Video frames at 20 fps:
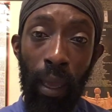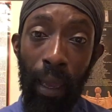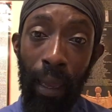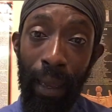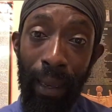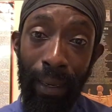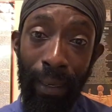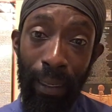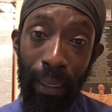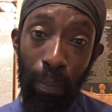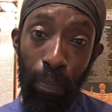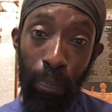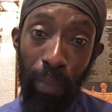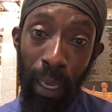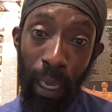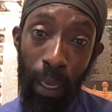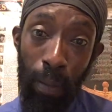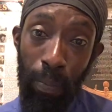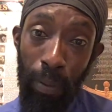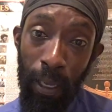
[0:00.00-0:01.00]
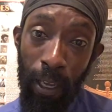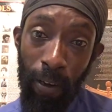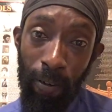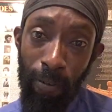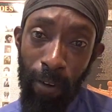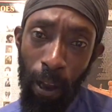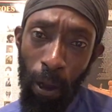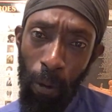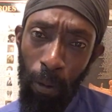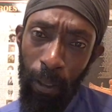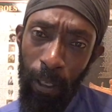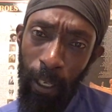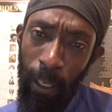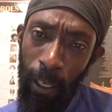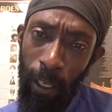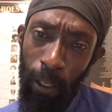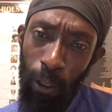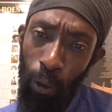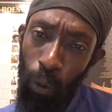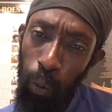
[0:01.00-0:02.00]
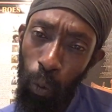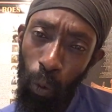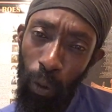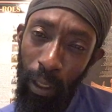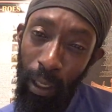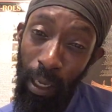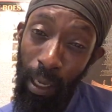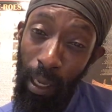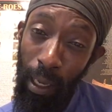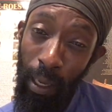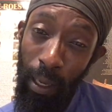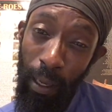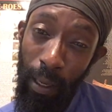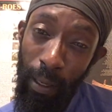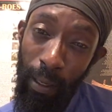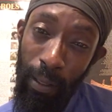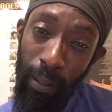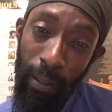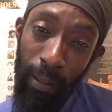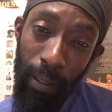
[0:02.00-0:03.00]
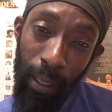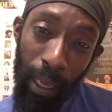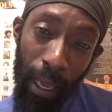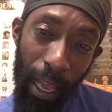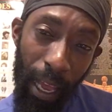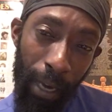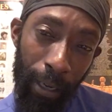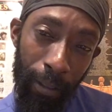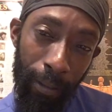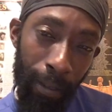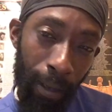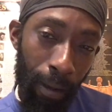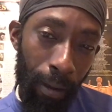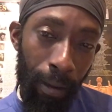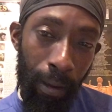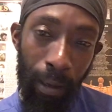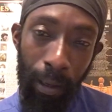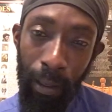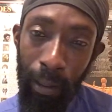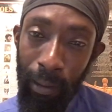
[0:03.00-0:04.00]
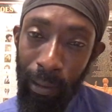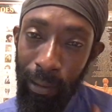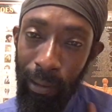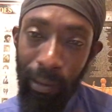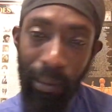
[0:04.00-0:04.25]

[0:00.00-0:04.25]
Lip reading: Any baby around here 2 years and younger,